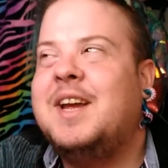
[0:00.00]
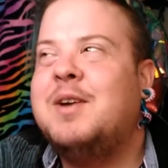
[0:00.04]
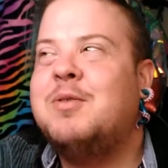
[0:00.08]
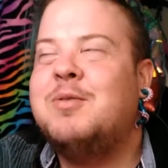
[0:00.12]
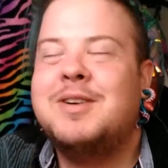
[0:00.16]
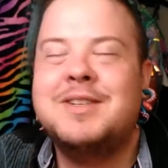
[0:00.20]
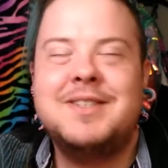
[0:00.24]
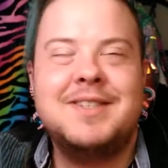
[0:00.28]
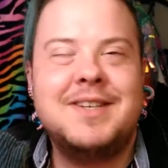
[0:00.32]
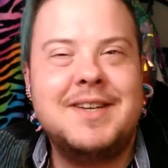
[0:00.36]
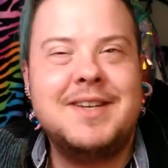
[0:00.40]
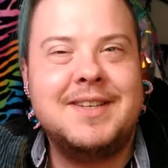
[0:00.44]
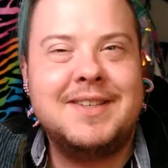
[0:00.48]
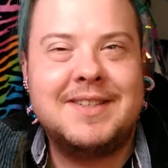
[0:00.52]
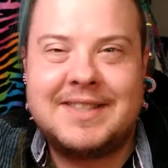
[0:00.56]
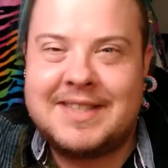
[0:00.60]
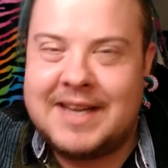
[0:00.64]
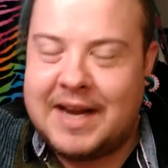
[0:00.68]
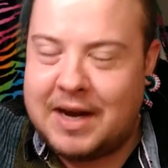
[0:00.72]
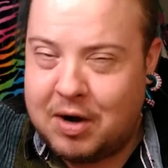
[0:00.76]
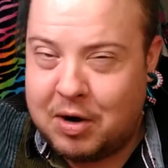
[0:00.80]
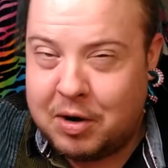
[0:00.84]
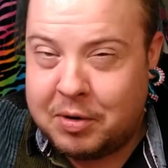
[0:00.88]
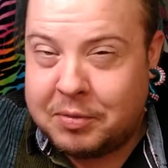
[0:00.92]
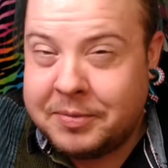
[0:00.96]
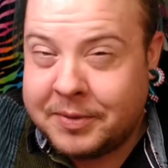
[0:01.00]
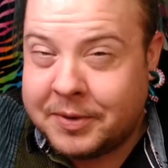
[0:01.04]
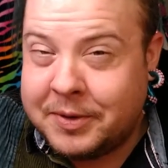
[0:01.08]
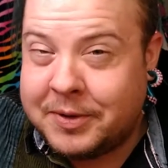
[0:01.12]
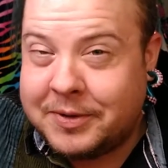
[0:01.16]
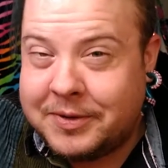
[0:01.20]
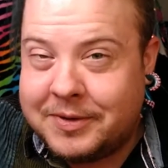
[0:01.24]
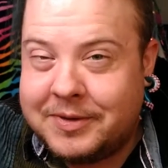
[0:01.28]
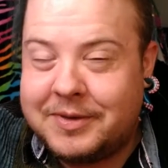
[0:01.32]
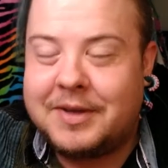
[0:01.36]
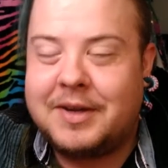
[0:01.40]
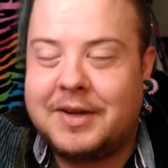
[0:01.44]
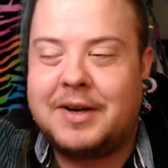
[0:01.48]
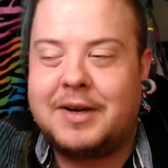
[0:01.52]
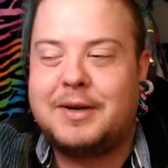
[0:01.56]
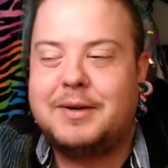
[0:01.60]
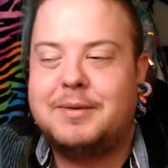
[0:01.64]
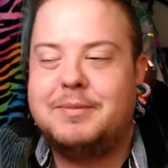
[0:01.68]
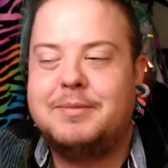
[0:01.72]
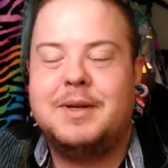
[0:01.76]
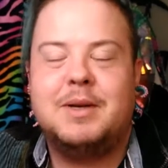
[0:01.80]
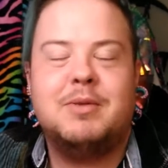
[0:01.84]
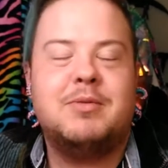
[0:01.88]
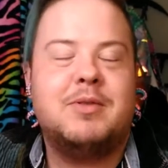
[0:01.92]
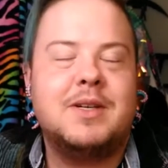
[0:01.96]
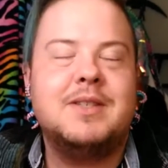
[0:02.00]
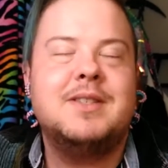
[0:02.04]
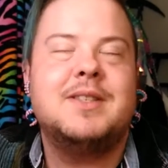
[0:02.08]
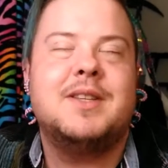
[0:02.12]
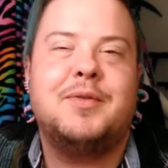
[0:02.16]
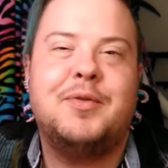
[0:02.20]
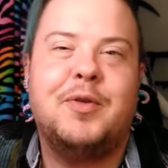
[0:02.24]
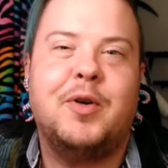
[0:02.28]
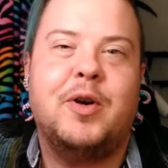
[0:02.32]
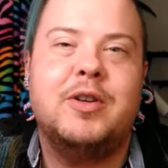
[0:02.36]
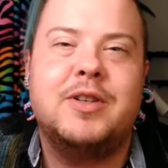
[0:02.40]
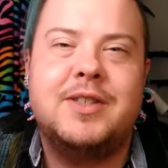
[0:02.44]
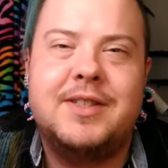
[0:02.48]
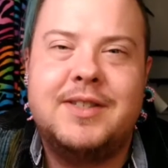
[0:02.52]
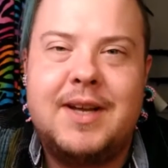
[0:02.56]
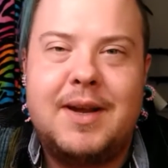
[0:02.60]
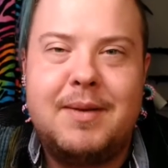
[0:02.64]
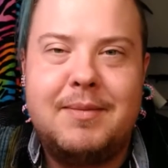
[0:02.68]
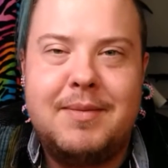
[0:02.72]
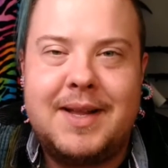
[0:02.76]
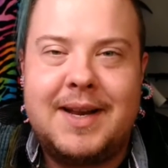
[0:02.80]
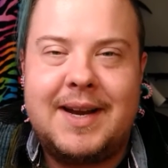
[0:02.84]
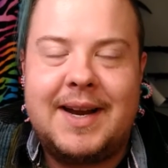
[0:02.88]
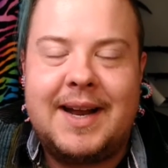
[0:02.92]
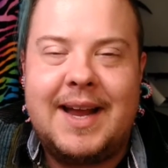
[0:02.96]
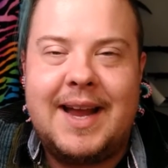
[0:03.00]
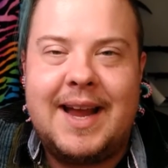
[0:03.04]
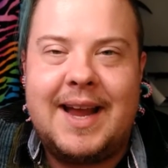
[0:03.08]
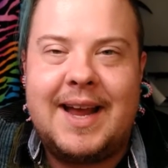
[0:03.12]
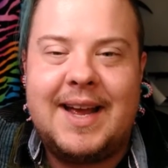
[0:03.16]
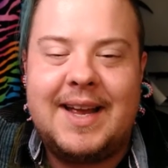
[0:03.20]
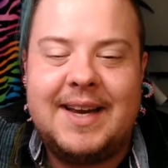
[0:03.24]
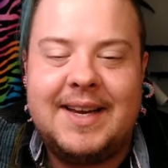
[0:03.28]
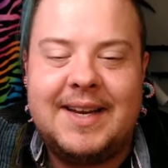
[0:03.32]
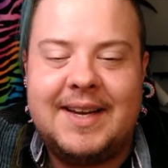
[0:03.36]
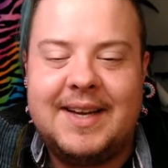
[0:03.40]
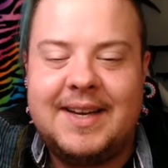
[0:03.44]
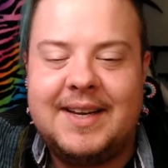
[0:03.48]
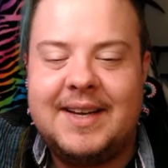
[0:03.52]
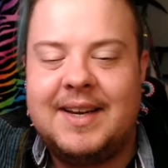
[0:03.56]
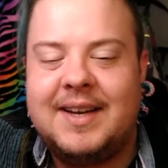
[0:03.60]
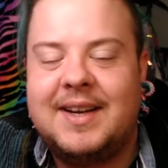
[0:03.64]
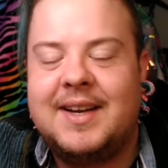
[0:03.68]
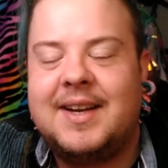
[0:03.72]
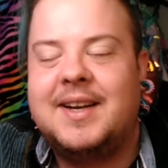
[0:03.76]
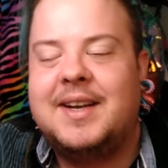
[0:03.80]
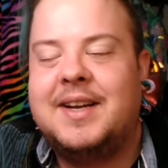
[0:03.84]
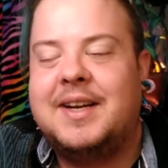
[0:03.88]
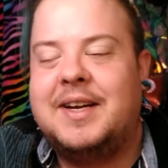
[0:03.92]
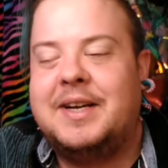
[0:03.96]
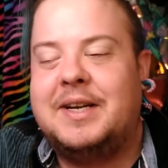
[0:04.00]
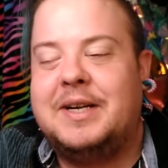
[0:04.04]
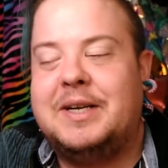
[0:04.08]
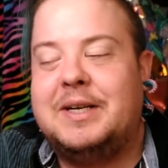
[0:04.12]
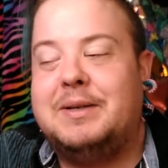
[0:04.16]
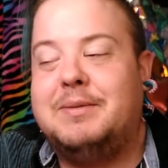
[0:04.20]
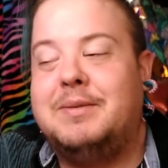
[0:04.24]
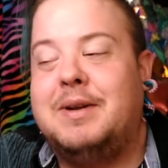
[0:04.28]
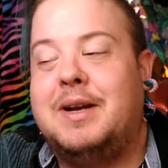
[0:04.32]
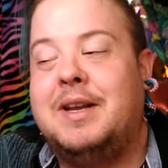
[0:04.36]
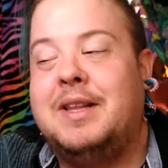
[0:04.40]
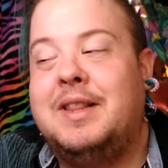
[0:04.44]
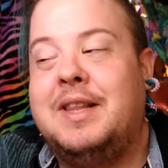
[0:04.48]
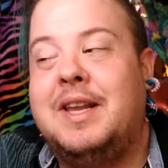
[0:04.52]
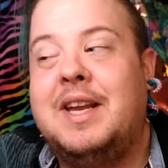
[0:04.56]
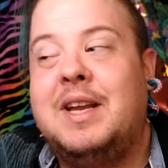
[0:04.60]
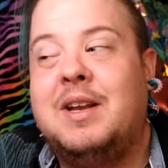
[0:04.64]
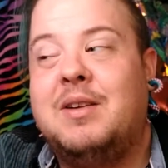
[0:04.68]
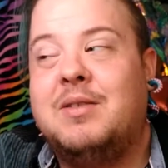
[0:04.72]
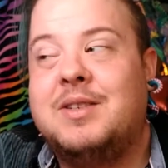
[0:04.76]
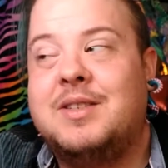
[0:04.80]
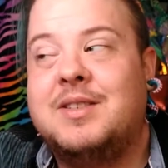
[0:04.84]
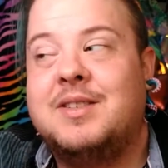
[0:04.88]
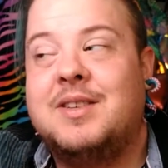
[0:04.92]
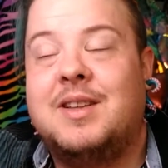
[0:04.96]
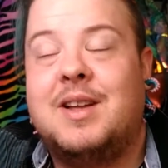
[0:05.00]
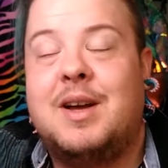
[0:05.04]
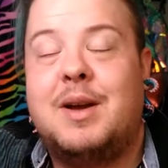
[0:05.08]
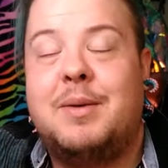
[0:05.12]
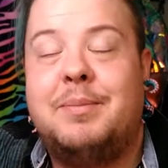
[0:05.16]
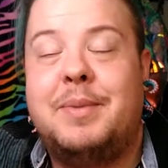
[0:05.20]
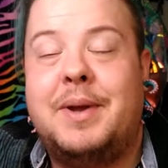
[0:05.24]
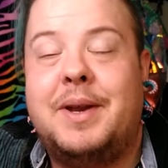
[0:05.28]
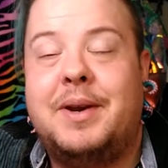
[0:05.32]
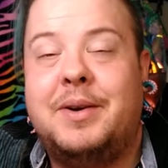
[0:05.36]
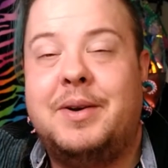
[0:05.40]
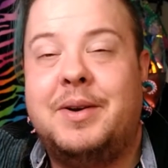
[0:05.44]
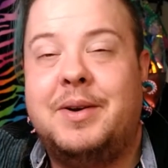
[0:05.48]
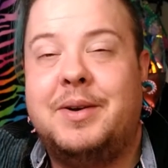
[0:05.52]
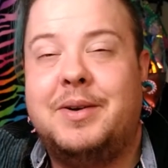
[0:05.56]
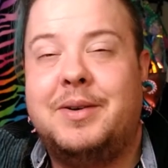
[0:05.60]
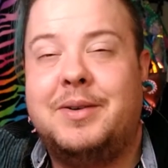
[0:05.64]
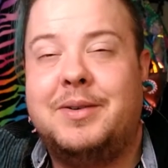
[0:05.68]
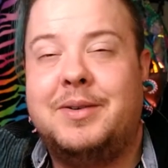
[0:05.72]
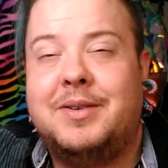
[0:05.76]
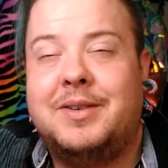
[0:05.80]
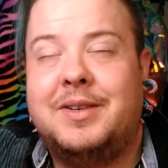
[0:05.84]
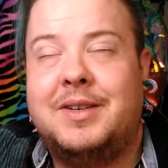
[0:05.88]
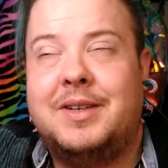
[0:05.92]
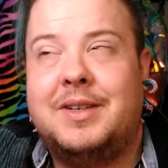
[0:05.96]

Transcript: it wasn't terrible. It was the first time that I had it. I think it was a lot better